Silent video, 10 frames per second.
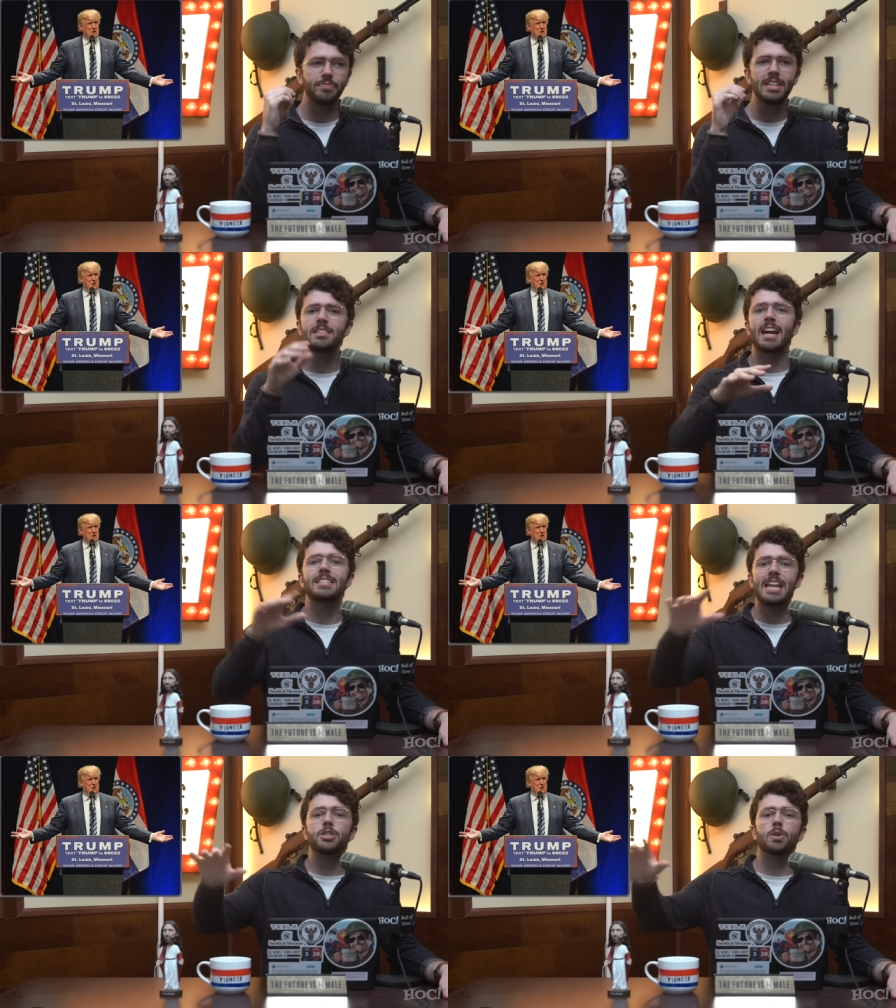He's
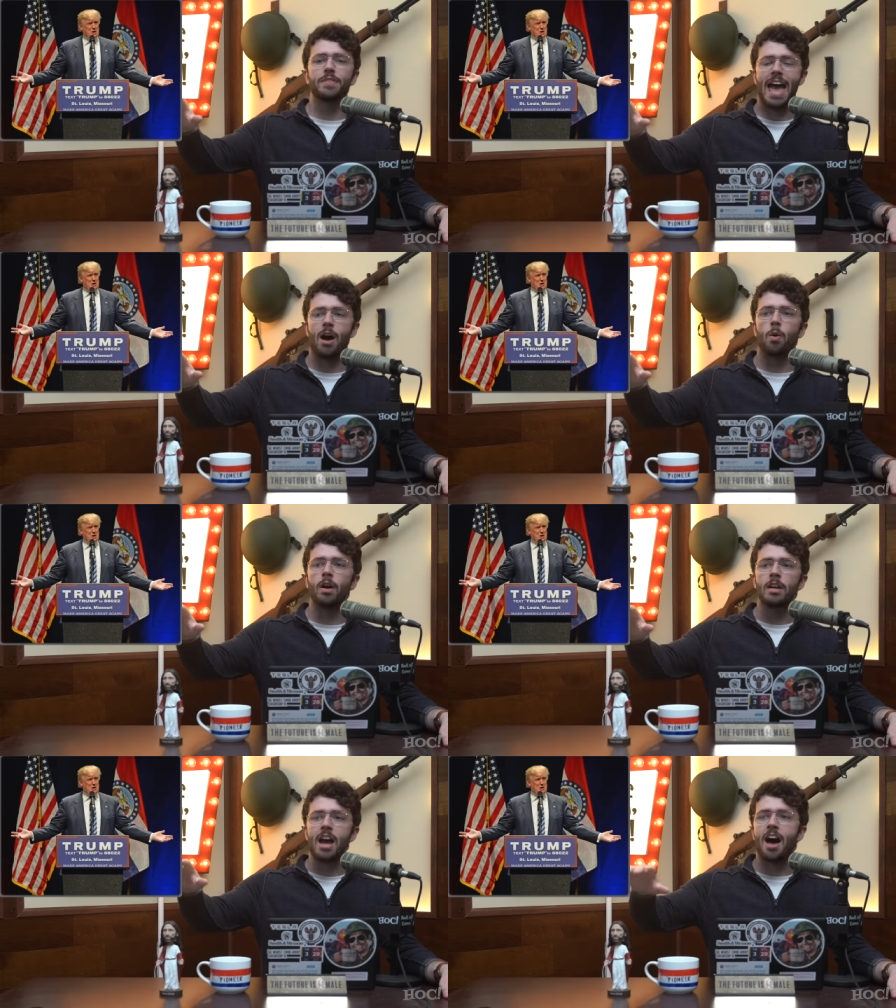identical now
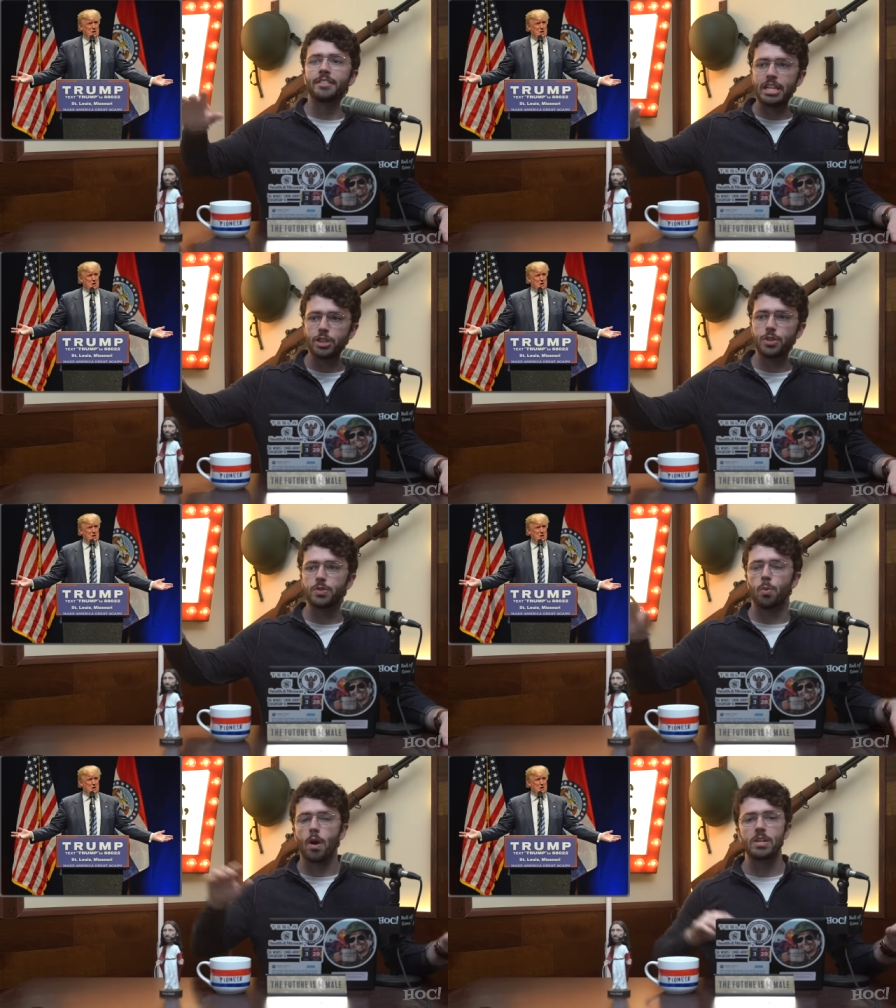on the
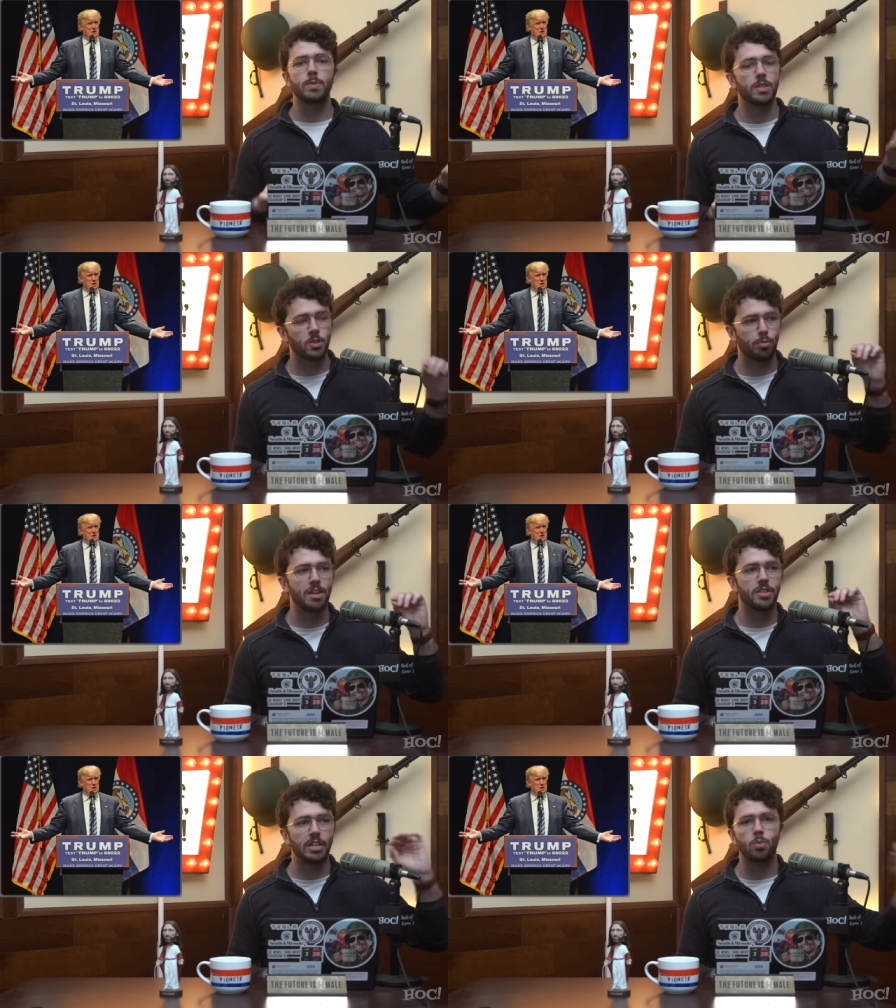issues to what he was
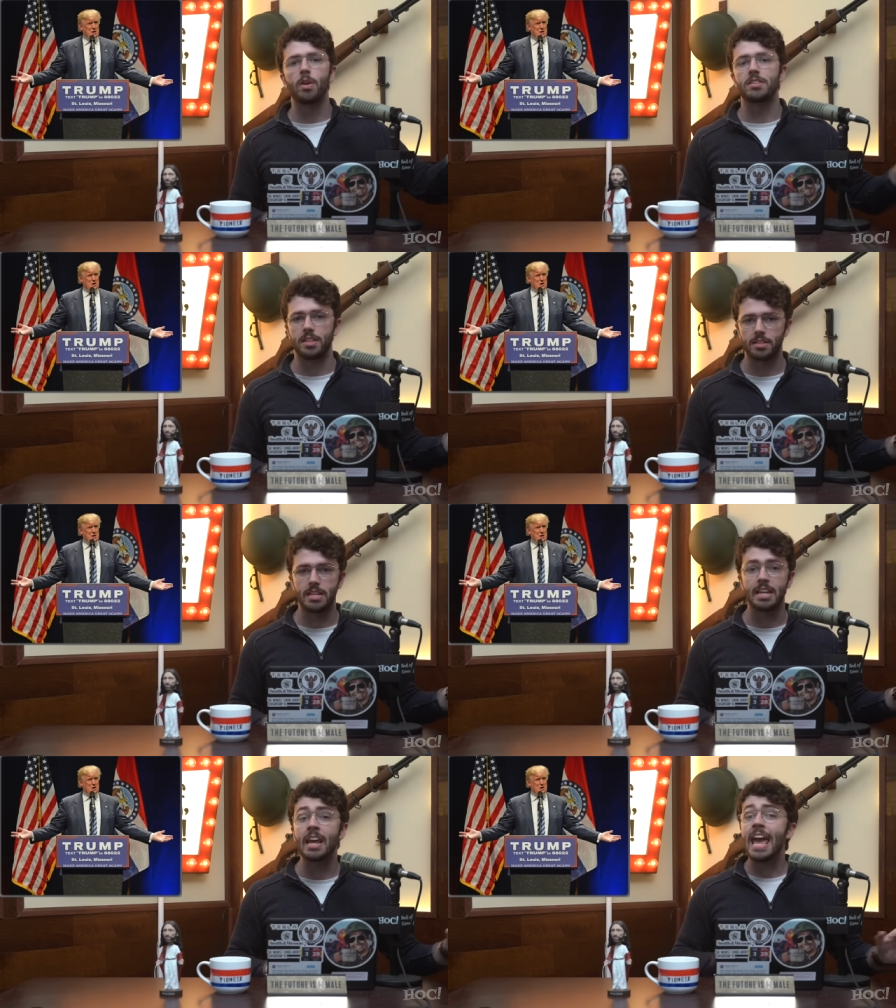expressing in
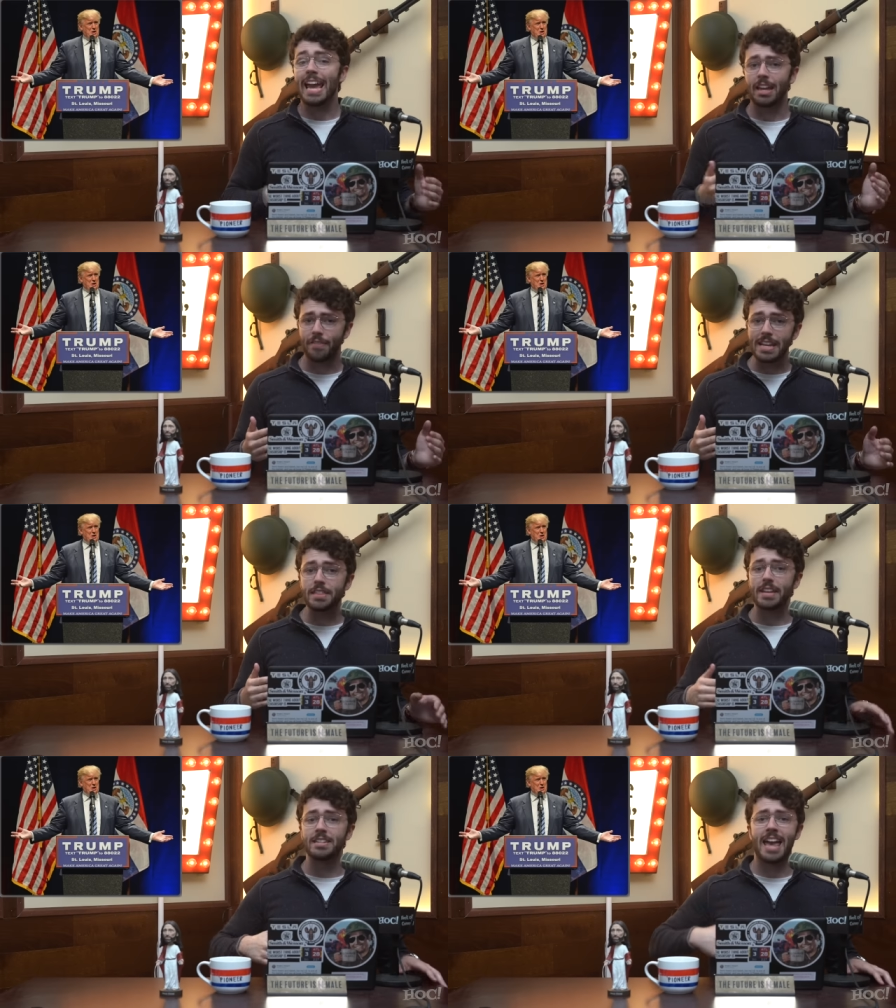2016. And if
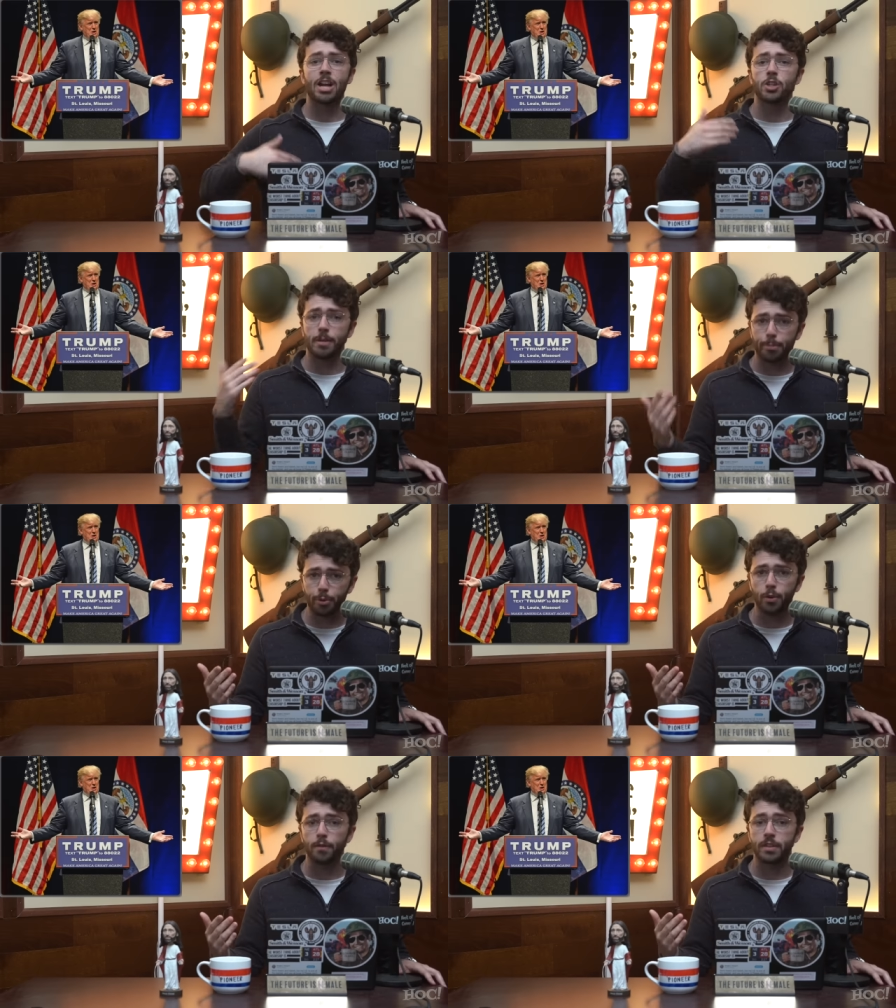anything, he's actually
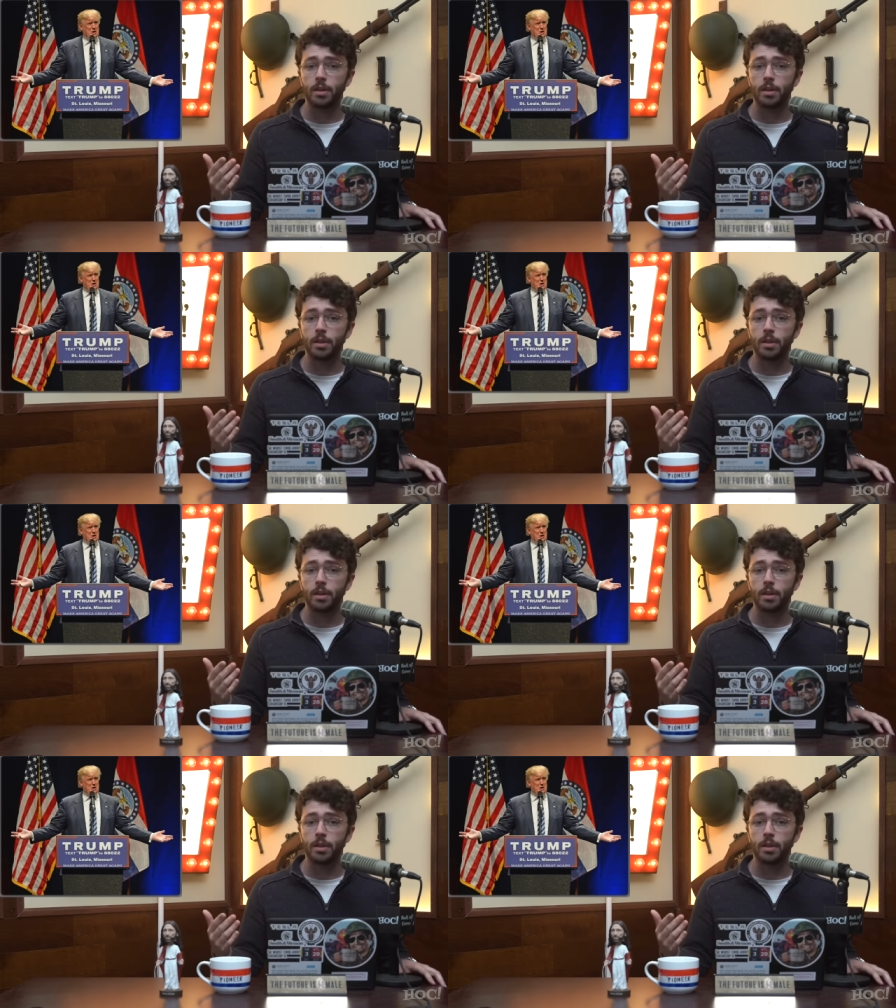improved,